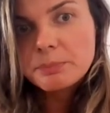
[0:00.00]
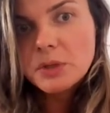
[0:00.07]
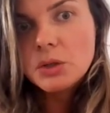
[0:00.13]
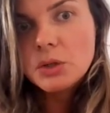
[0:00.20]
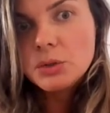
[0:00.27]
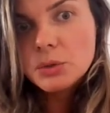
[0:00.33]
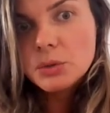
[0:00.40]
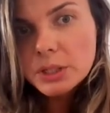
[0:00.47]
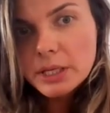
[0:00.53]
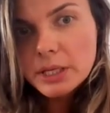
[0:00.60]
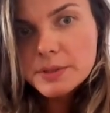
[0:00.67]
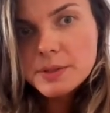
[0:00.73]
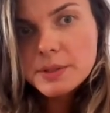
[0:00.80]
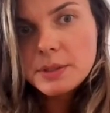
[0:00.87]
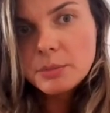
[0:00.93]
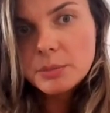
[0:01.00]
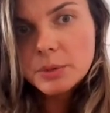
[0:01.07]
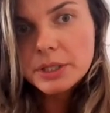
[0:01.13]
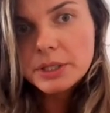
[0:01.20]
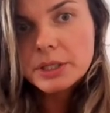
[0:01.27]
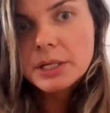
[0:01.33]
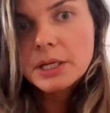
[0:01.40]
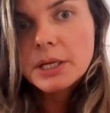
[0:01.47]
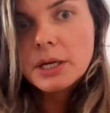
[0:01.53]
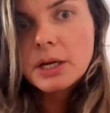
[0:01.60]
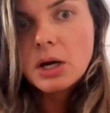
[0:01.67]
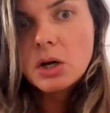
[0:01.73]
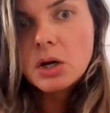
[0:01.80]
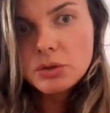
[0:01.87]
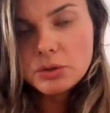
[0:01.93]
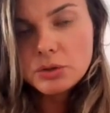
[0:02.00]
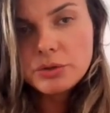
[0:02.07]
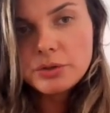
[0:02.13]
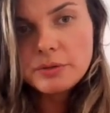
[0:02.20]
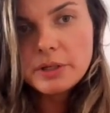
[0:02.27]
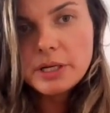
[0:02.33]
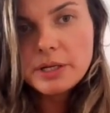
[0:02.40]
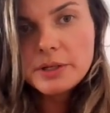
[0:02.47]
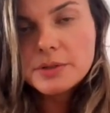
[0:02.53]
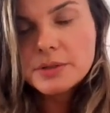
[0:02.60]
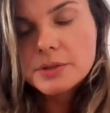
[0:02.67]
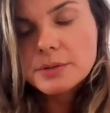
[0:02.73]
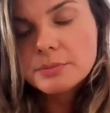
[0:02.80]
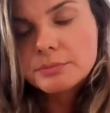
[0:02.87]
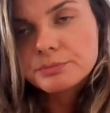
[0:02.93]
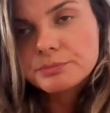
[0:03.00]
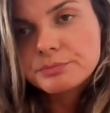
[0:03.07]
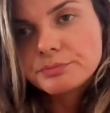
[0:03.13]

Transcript: a UK CE mark on your device.